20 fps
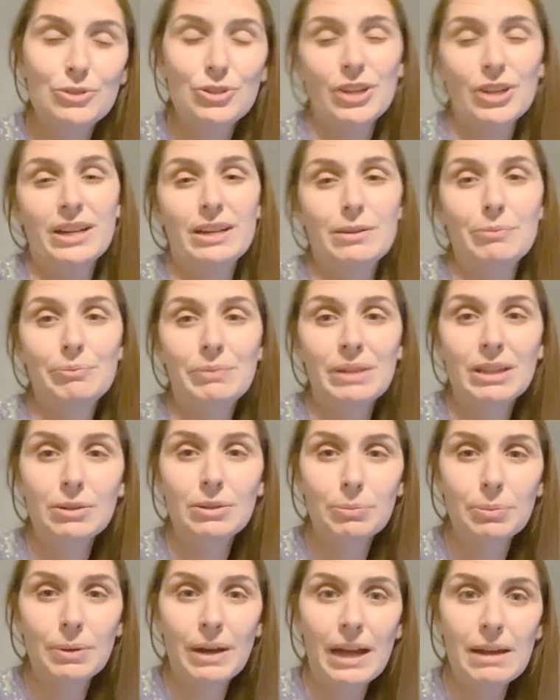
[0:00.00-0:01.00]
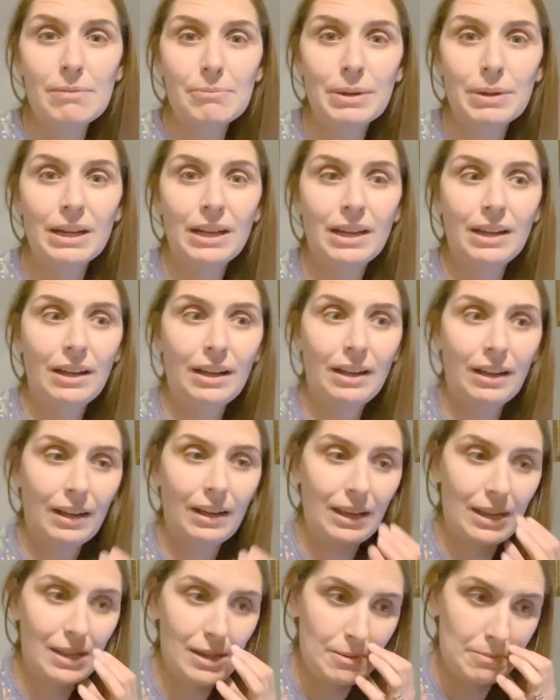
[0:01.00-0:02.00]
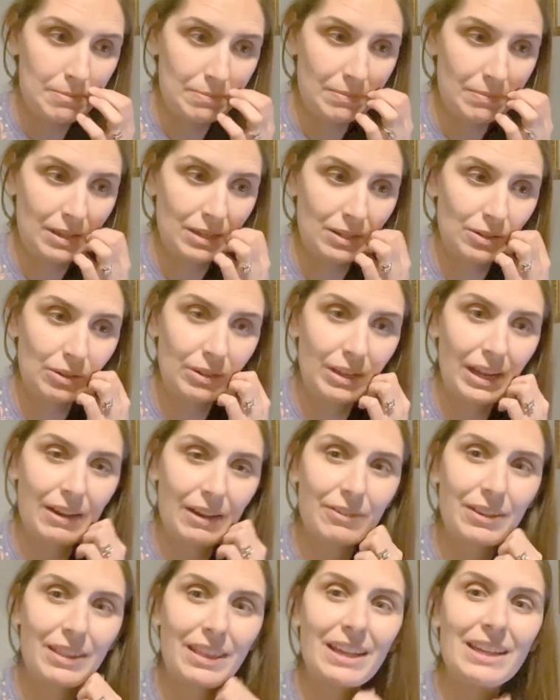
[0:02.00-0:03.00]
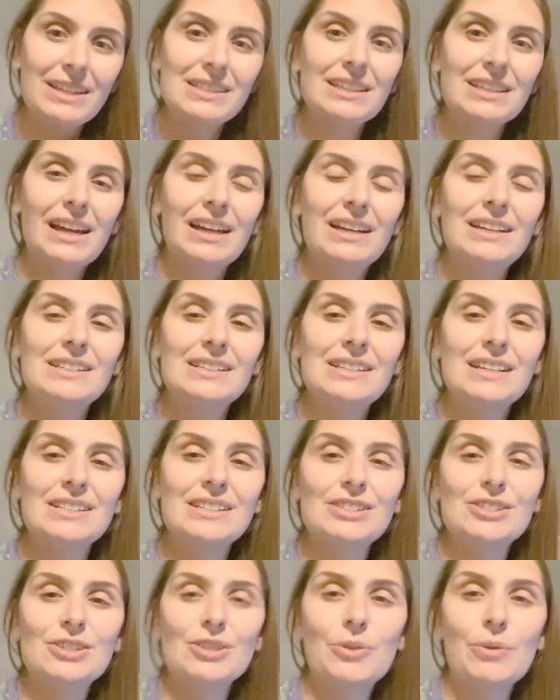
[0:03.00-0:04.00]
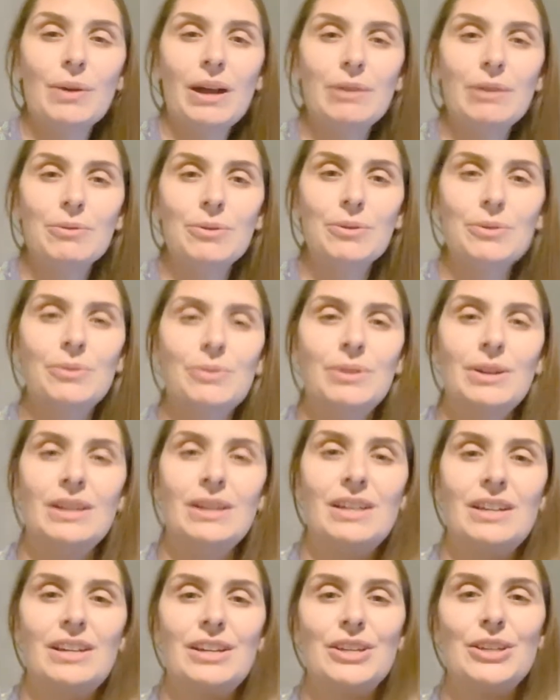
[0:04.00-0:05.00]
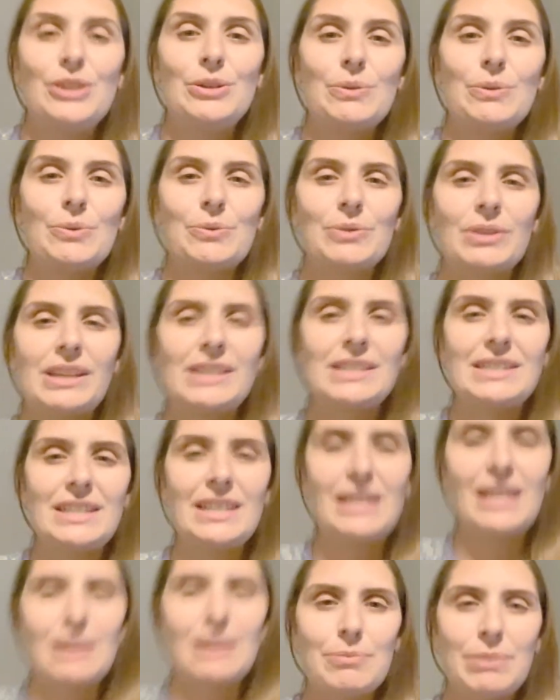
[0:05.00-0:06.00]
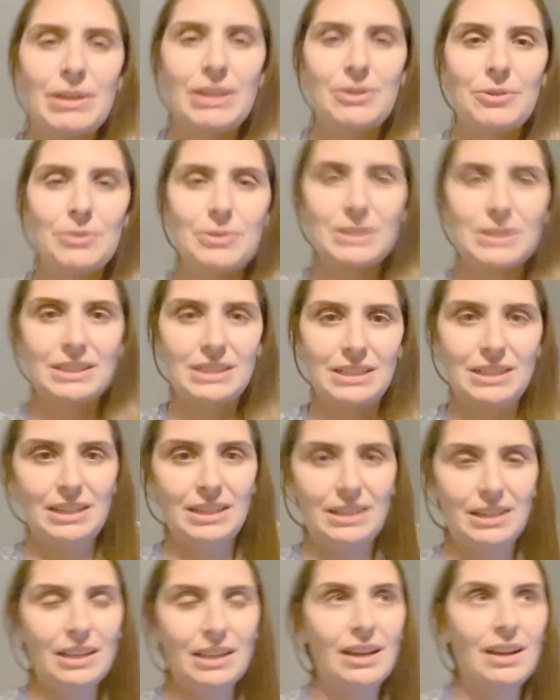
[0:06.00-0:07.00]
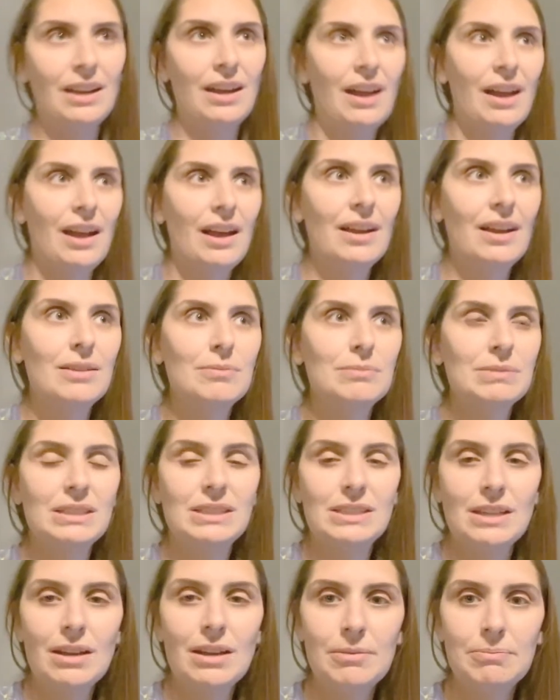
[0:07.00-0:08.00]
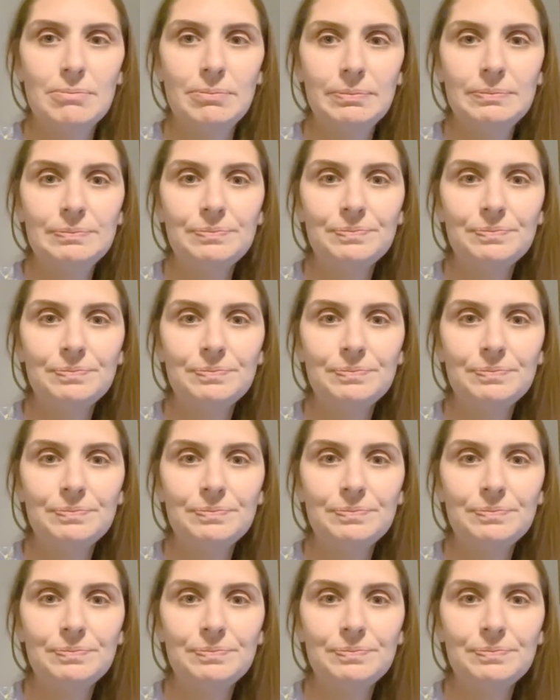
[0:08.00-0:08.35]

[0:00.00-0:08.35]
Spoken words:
to meal prep. Everything is kind of done, so you won't really see that, but you will see some